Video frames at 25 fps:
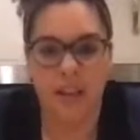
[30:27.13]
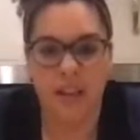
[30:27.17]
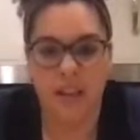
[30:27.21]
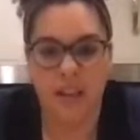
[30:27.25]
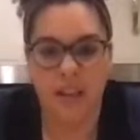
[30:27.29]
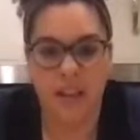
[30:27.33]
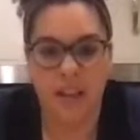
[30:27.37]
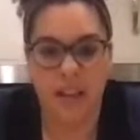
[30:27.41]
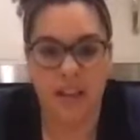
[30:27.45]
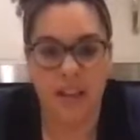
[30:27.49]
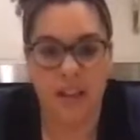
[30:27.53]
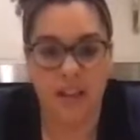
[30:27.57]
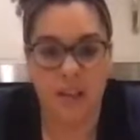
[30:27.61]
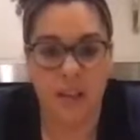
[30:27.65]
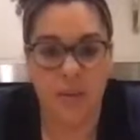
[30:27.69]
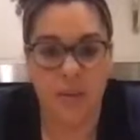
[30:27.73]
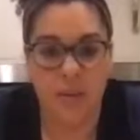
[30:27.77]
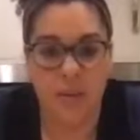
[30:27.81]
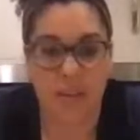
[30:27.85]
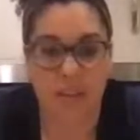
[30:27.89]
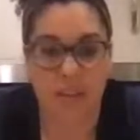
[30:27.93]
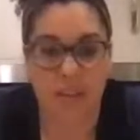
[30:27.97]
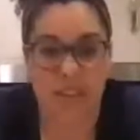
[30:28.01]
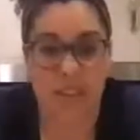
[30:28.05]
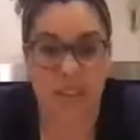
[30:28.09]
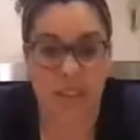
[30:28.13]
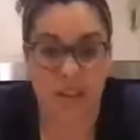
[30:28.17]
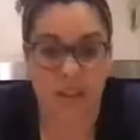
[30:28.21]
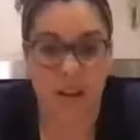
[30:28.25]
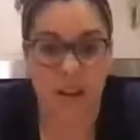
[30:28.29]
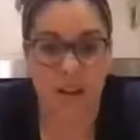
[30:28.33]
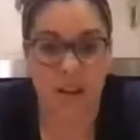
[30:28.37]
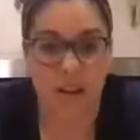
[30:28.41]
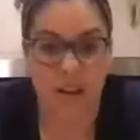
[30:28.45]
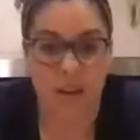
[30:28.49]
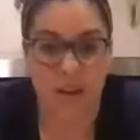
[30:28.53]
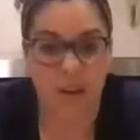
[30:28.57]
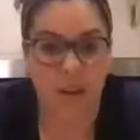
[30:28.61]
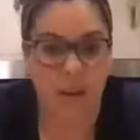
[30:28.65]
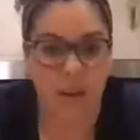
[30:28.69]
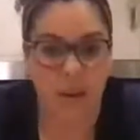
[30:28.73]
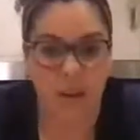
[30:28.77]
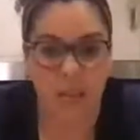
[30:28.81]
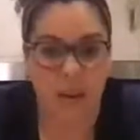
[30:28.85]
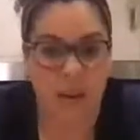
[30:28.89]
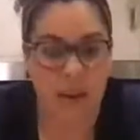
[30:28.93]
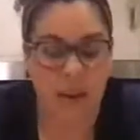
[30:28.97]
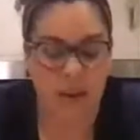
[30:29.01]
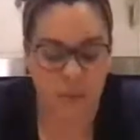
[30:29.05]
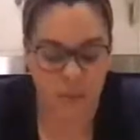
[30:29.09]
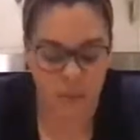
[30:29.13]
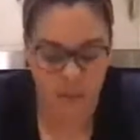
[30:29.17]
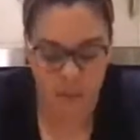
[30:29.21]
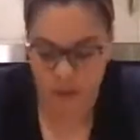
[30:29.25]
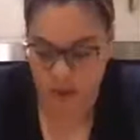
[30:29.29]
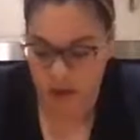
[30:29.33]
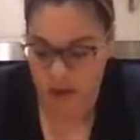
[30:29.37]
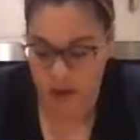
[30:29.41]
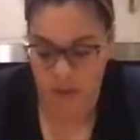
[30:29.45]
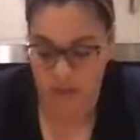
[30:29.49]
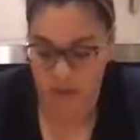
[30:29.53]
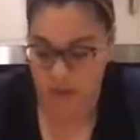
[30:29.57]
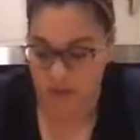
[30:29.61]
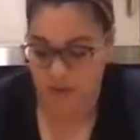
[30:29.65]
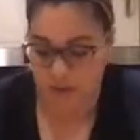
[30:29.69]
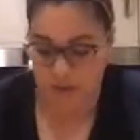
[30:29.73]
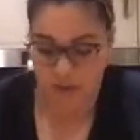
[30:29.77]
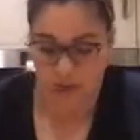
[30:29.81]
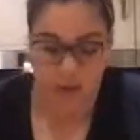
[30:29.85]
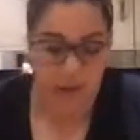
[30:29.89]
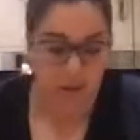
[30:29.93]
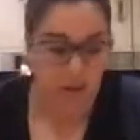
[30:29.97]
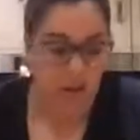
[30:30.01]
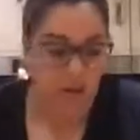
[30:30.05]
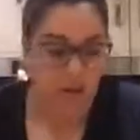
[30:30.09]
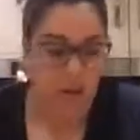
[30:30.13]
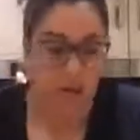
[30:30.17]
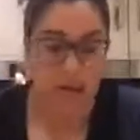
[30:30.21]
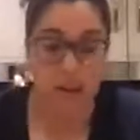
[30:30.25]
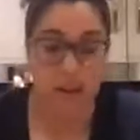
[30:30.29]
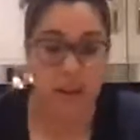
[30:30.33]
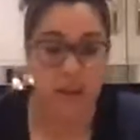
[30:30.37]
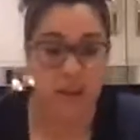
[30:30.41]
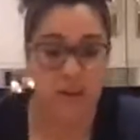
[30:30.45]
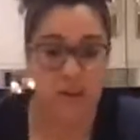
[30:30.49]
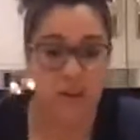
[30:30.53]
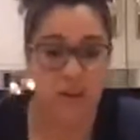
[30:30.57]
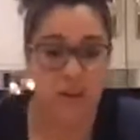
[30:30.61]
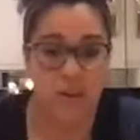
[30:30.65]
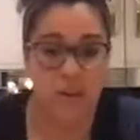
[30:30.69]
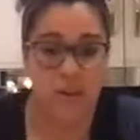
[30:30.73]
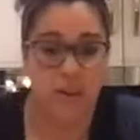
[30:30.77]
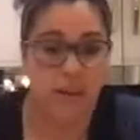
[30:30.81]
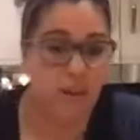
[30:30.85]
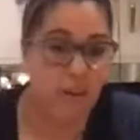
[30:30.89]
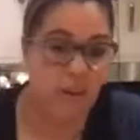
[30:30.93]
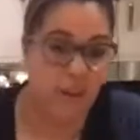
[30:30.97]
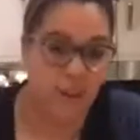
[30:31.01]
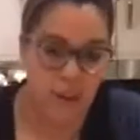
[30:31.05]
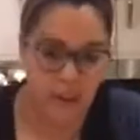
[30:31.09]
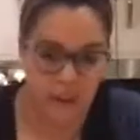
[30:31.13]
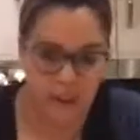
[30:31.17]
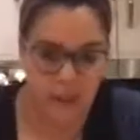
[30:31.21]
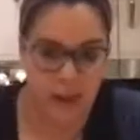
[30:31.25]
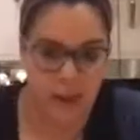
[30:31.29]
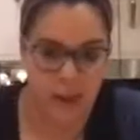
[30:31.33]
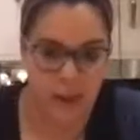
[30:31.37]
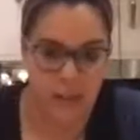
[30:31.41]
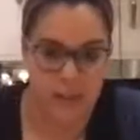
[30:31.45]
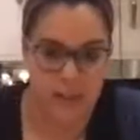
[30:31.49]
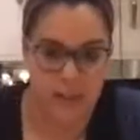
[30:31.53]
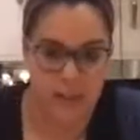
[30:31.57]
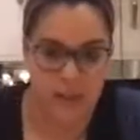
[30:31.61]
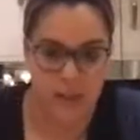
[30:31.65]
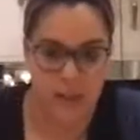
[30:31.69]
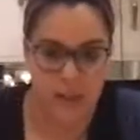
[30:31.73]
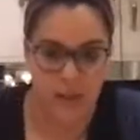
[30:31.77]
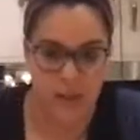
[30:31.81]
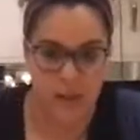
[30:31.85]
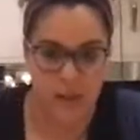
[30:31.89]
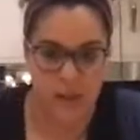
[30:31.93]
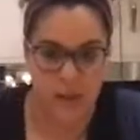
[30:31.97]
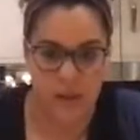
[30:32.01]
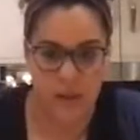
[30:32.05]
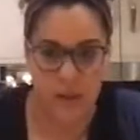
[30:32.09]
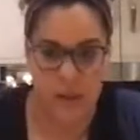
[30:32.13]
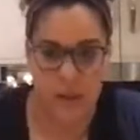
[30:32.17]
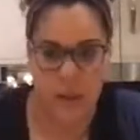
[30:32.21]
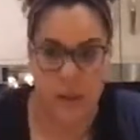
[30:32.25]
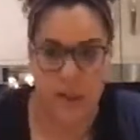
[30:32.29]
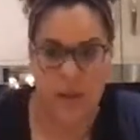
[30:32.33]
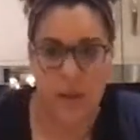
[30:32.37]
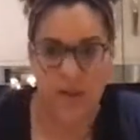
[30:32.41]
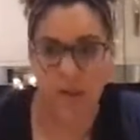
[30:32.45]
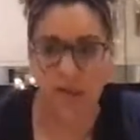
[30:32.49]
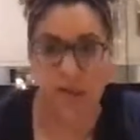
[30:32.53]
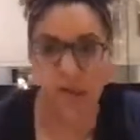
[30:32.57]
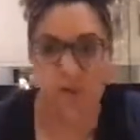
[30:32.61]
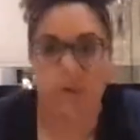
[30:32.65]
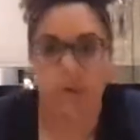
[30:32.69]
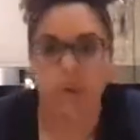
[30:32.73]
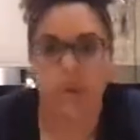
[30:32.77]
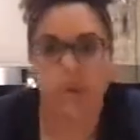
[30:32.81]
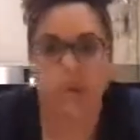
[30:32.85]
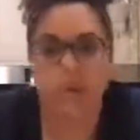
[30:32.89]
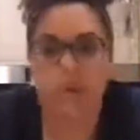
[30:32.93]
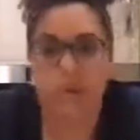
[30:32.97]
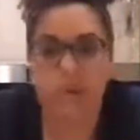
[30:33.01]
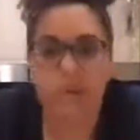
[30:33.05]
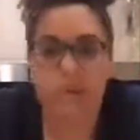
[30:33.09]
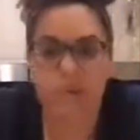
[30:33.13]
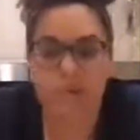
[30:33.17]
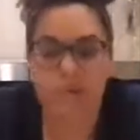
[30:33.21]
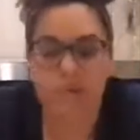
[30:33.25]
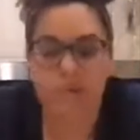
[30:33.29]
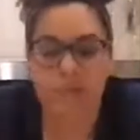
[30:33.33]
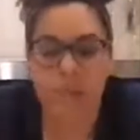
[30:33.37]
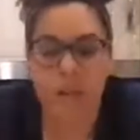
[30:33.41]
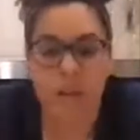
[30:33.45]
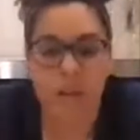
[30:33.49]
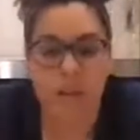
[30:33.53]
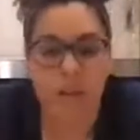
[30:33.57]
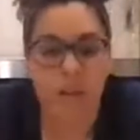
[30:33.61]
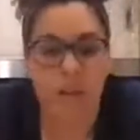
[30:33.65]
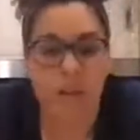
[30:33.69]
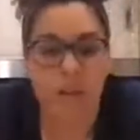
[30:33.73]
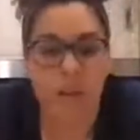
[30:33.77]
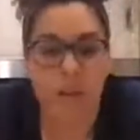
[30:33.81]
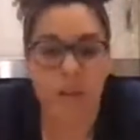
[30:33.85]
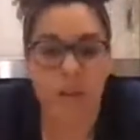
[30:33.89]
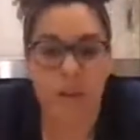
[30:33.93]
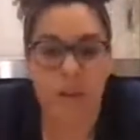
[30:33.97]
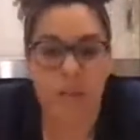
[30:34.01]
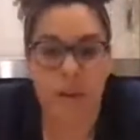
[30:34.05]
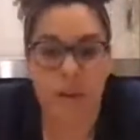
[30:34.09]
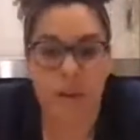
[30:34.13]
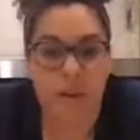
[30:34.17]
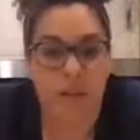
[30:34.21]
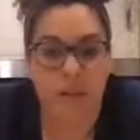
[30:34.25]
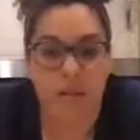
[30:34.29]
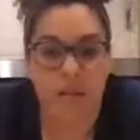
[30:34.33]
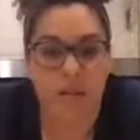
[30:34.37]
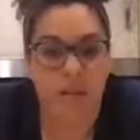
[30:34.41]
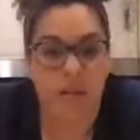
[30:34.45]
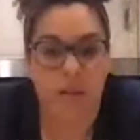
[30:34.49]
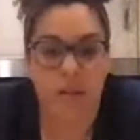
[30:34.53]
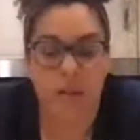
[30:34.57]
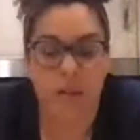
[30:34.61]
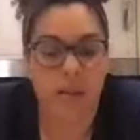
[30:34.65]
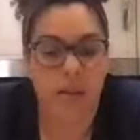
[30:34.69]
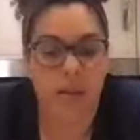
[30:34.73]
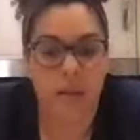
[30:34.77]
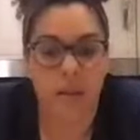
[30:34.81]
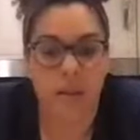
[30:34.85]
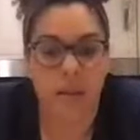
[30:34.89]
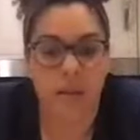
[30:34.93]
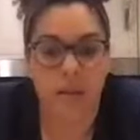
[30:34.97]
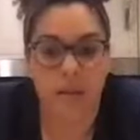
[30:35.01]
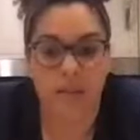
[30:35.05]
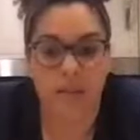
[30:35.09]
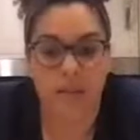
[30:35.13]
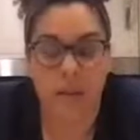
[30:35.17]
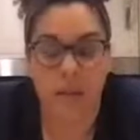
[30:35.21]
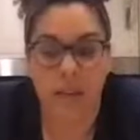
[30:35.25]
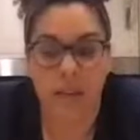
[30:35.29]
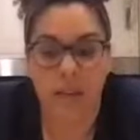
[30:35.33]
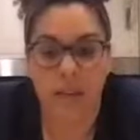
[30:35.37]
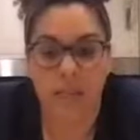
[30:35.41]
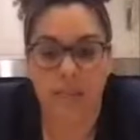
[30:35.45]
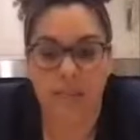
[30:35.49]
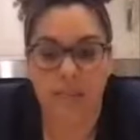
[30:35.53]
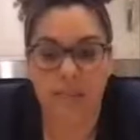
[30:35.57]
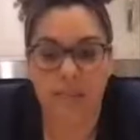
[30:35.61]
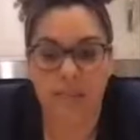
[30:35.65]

they're so much easier if you're going to bake all the time. But if not, like you just saw, you can absolutely do it with a spoon. You don't need to spend loads of money.